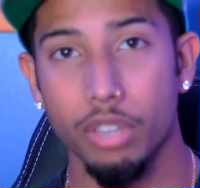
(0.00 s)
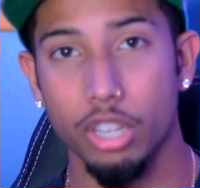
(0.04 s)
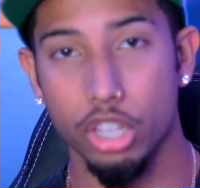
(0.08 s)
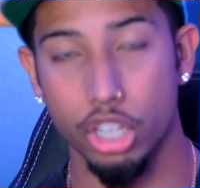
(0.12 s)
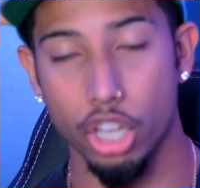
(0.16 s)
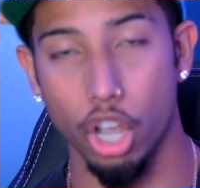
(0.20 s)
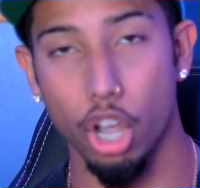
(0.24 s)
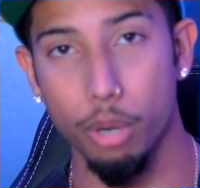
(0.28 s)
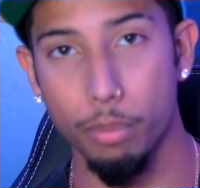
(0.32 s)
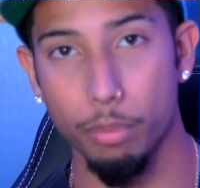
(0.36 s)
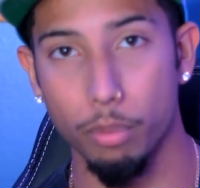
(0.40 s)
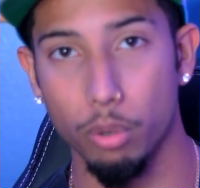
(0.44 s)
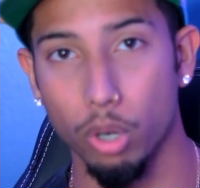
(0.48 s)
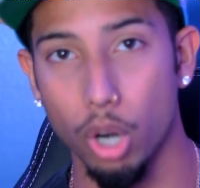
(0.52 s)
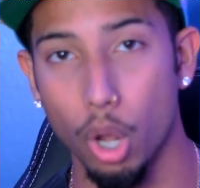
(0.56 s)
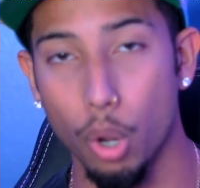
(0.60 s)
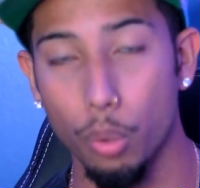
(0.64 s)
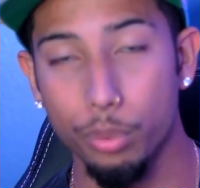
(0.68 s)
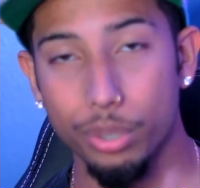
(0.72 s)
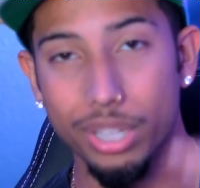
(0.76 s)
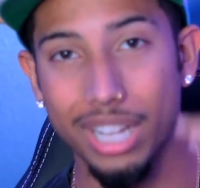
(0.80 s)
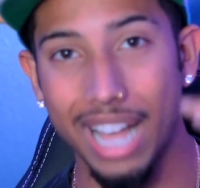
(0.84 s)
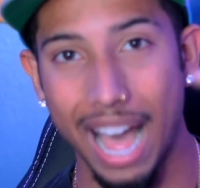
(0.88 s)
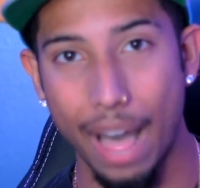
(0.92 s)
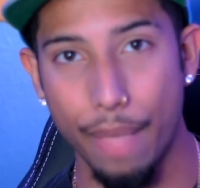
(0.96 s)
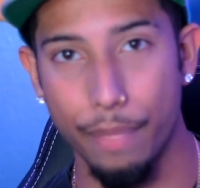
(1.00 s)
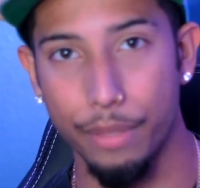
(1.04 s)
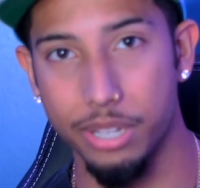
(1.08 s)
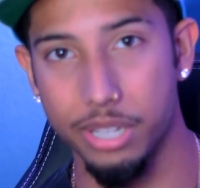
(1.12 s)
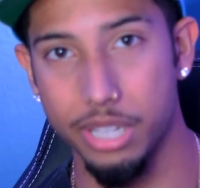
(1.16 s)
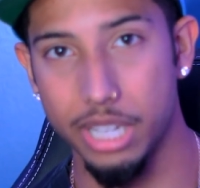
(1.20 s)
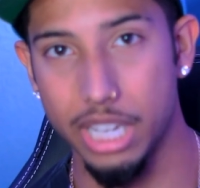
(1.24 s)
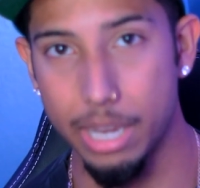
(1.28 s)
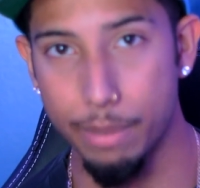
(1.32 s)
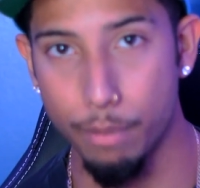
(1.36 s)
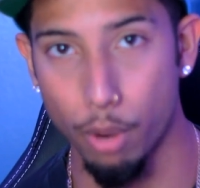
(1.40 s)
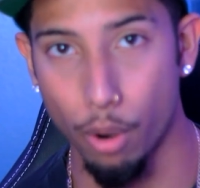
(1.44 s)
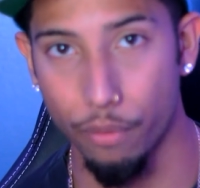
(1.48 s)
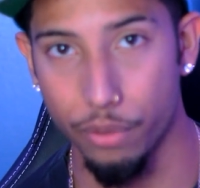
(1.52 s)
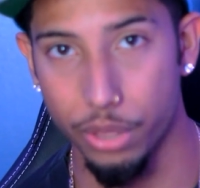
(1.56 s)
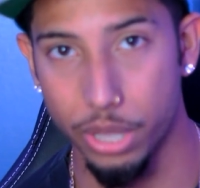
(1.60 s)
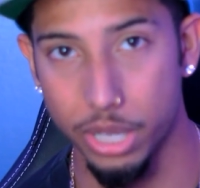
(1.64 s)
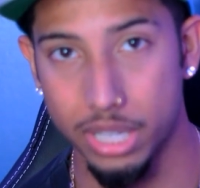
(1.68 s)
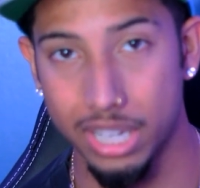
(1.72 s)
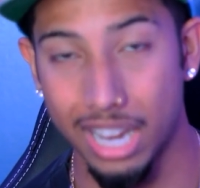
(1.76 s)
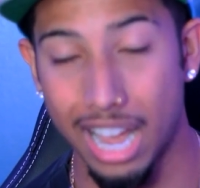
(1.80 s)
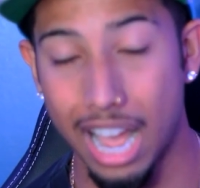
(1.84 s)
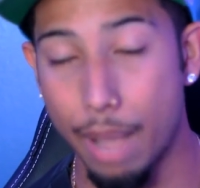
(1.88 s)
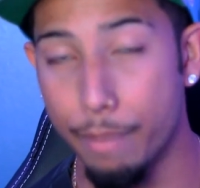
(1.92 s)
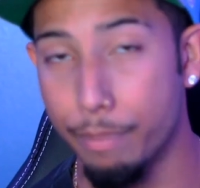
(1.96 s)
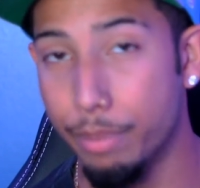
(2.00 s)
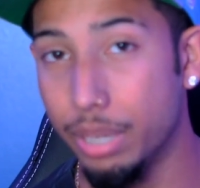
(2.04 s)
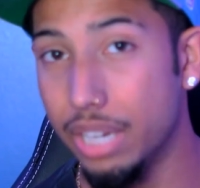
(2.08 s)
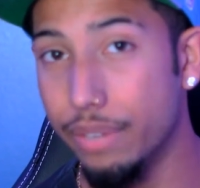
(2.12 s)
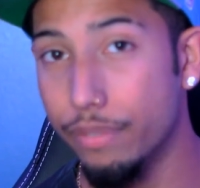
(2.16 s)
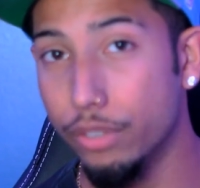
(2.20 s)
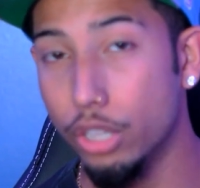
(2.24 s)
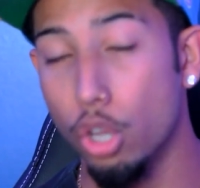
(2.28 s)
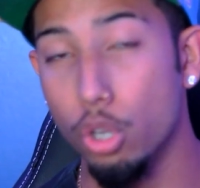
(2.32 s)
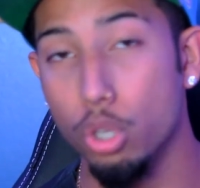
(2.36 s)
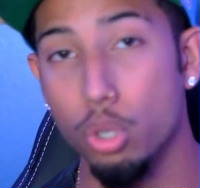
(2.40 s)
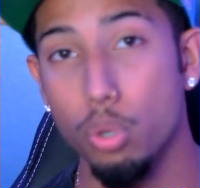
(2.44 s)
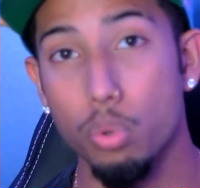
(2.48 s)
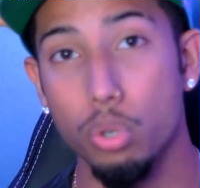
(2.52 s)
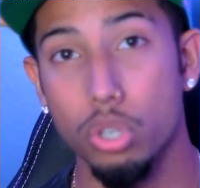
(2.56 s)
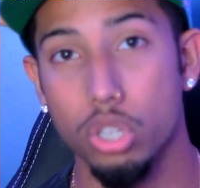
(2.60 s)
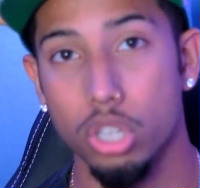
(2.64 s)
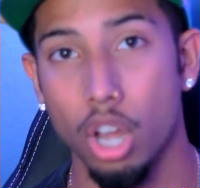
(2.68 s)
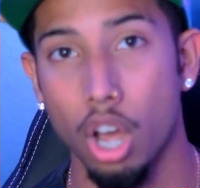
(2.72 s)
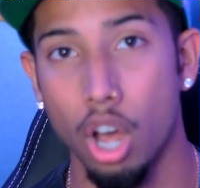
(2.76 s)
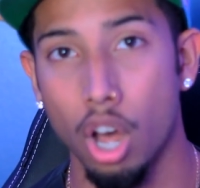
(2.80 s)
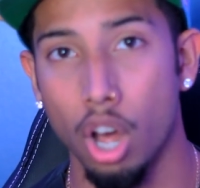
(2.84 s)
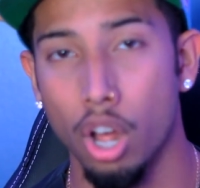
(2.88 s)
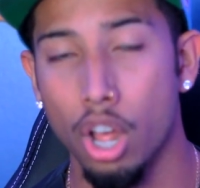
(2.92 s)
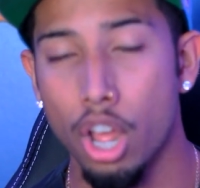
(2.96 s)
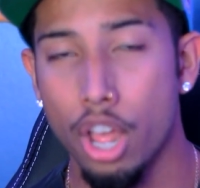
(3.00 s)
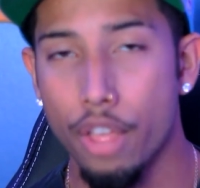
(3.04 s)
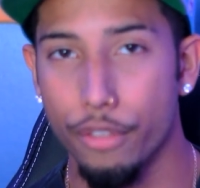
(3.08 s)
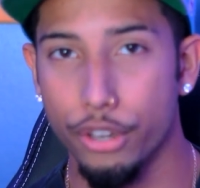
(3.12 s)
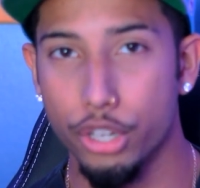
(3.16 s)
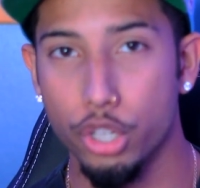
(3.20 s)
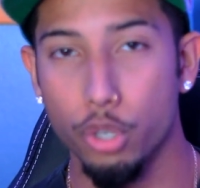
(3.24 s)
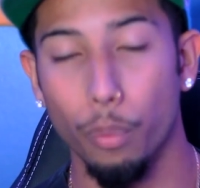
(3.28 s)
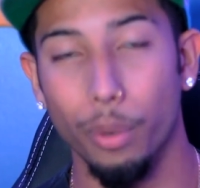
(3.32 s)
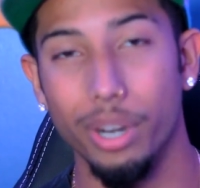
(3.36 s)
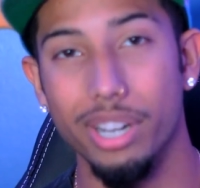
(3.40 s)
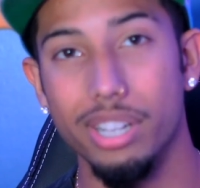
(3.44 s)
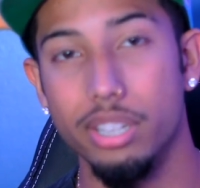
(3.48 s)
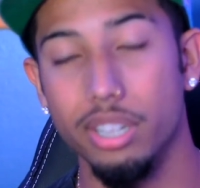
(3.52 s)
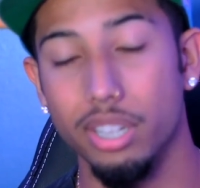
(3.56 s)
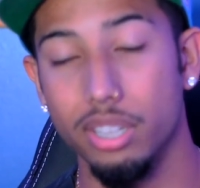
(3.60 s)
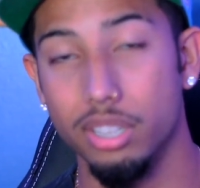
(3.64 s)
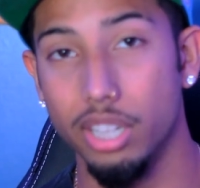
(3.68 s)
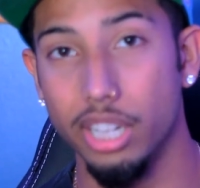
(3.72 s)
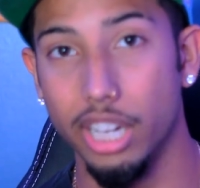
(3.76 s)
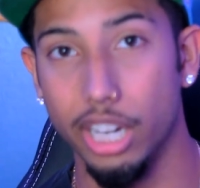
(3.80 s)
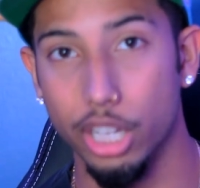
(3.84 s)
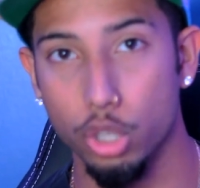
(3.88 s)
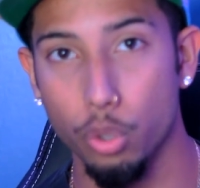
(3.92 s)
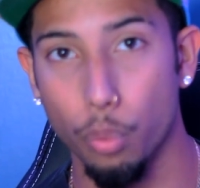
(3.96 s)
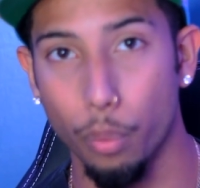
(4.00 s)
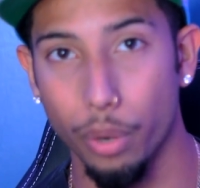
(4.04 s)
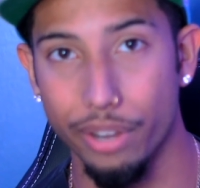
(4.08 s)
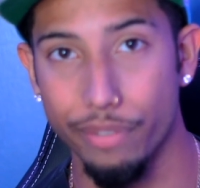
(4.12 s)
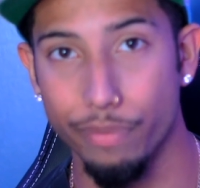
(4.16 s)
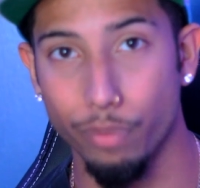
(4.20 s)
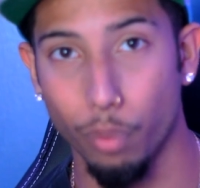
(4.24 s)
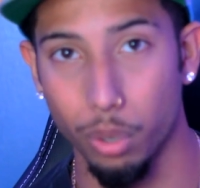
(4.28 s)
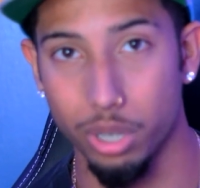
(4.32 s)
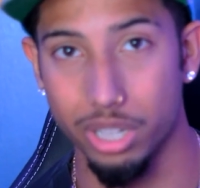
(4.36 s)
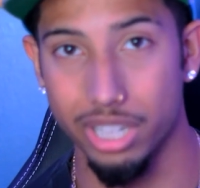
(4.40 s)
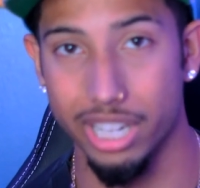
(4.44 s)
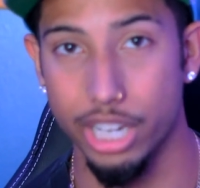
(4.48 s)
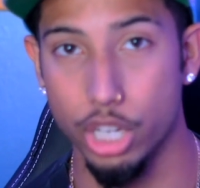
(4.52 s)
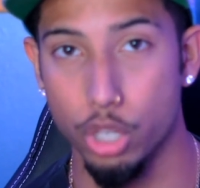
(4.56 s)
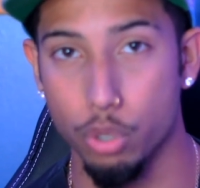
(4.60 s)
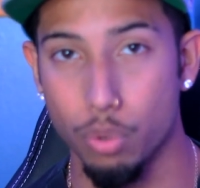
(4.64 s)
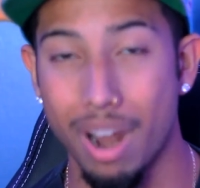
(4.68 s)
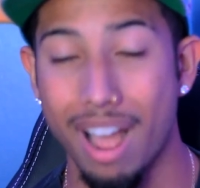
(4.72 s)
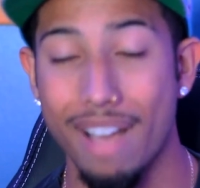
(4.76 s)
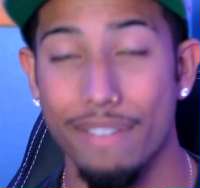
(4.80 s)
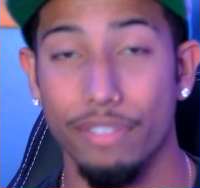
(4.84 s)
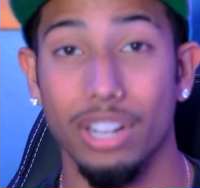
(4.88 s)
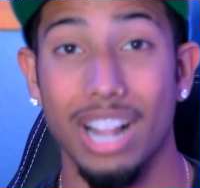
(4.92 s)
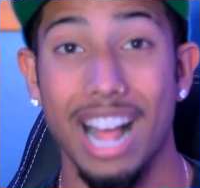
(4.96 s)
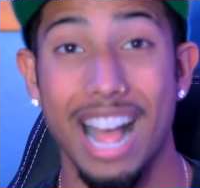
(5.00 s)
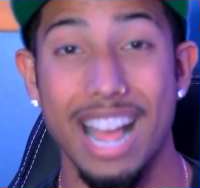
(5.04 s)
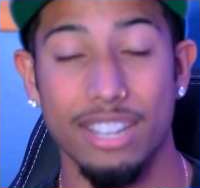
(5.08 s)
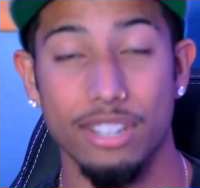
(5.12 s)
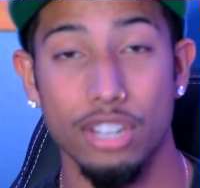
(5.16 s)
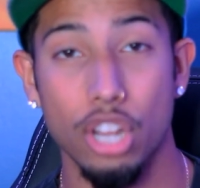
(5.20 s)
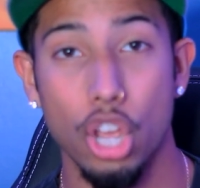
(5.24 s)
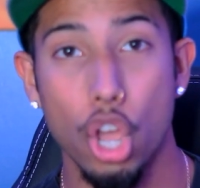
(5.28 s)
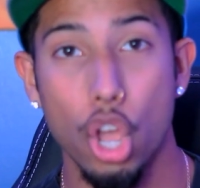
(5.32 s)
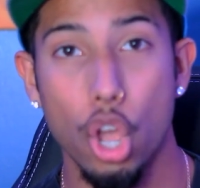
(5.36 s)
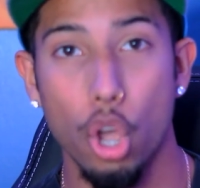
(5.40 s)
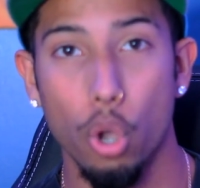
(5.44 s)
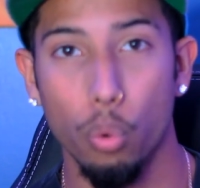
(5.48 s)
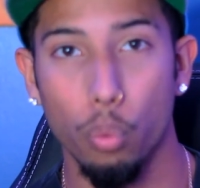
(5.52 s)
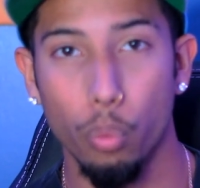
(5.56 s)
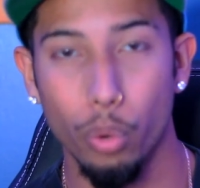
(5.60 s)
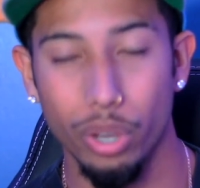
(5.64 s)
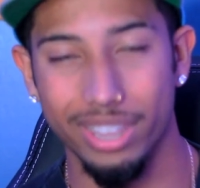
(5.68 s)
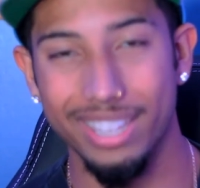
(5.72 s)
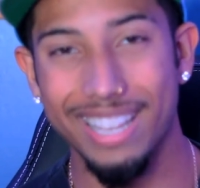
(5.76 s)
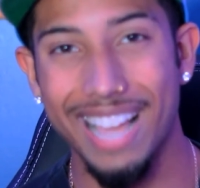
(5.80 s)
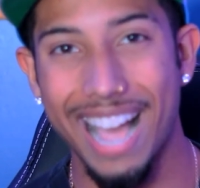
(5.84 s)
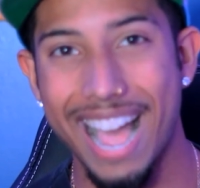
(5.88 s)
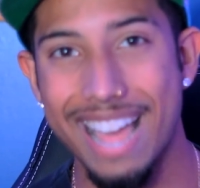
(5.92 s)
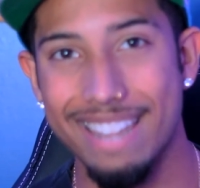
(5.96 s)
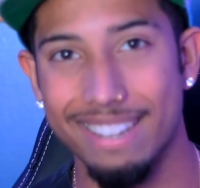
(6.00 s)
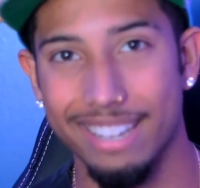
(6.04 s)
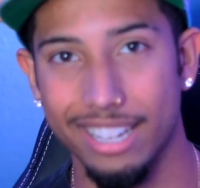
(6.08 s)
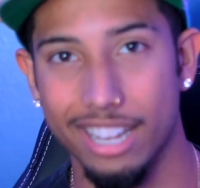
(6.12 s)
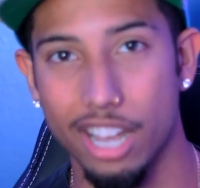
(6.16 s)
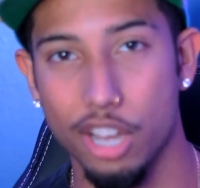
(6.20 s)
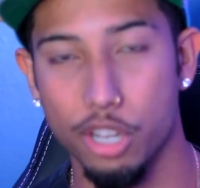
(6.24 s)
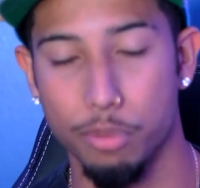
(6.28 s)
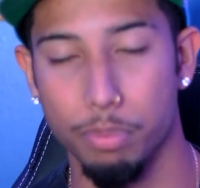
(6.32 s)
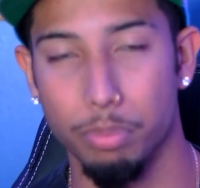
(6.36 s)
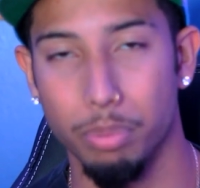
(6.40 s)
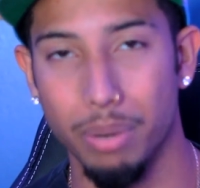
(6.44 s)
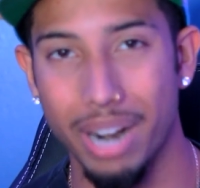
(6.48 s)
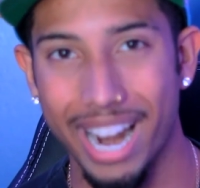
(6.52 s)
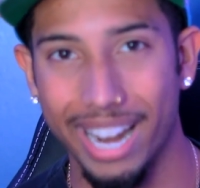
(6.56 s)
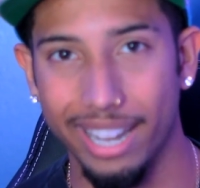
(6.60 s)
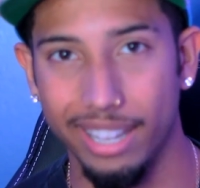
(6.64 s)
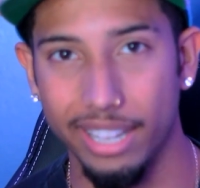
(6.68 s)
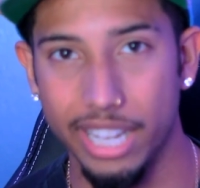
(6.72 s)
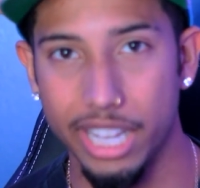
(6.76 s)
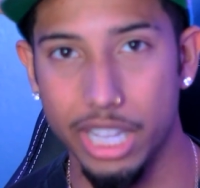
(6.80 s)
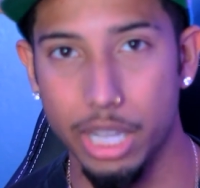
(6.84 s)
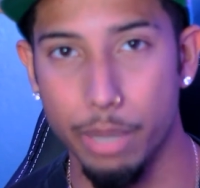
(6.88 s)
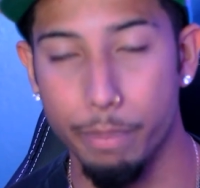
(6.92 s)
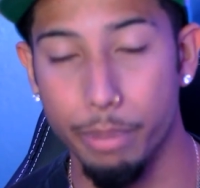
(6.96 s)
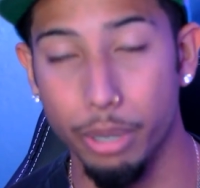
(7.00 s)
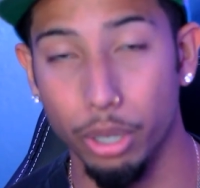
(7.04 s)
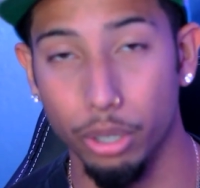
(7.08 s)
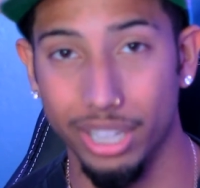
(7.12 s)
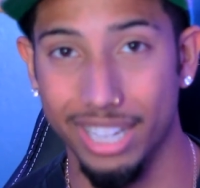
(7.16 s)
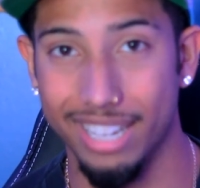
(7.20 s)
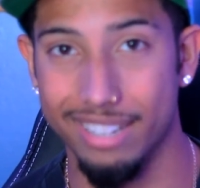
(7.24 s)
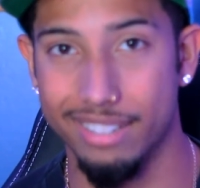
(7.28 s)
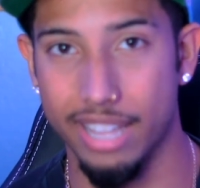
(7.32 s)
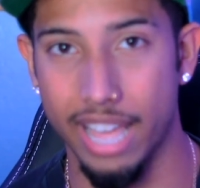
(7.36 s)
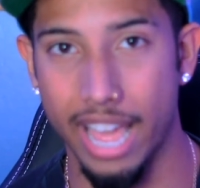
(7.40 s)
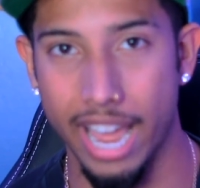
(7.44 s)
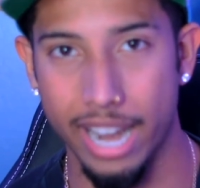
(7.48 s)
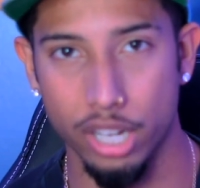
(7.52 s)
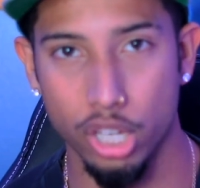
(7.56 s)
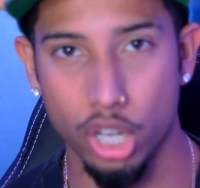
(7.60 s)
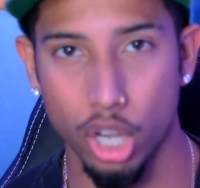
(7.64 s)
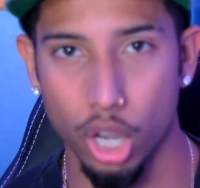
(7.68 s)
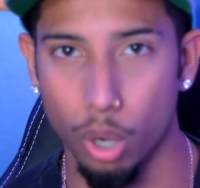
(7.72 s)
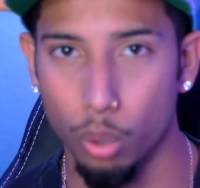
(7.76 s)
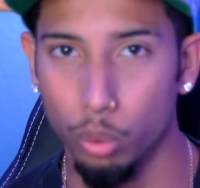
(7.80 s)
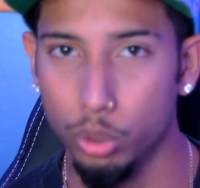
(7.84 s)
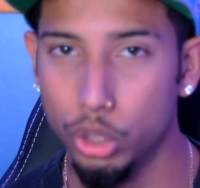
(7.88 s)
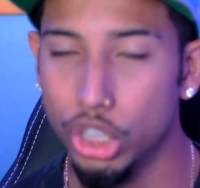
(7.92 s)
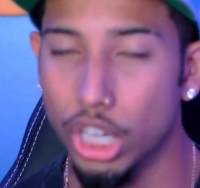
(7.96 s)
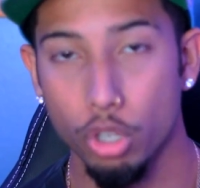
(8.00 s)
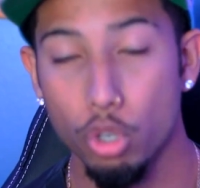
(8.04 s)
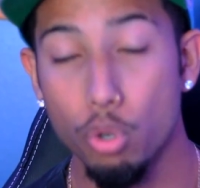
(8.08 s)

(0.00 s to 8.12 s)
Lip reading: Doug Marrone got this team over the top, and even though you saw the 2016 to 2014 draft class with guys like Gus Bradley in the building as the head coach,